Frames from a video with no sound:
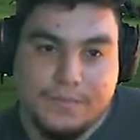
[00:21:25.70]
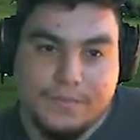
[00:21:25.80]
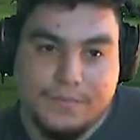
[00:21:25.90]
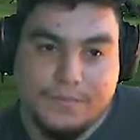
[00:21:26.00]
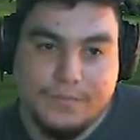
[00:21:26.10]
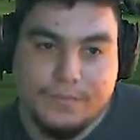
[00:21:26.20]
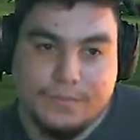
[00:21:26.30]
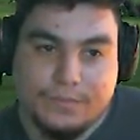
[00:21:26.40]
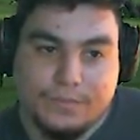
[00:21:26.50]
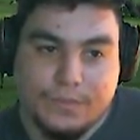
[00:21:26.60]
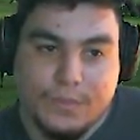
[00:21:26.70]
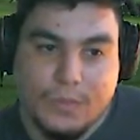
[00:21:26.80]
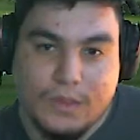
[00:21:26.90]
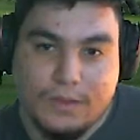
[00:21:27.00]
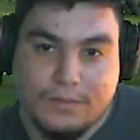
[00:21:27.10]

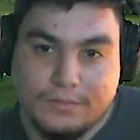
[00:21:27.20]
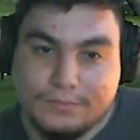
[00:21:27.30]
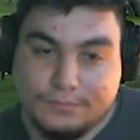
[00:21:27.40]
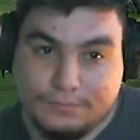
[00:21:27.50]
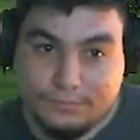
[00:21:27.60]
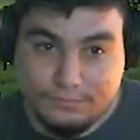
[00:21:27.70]
[no speech]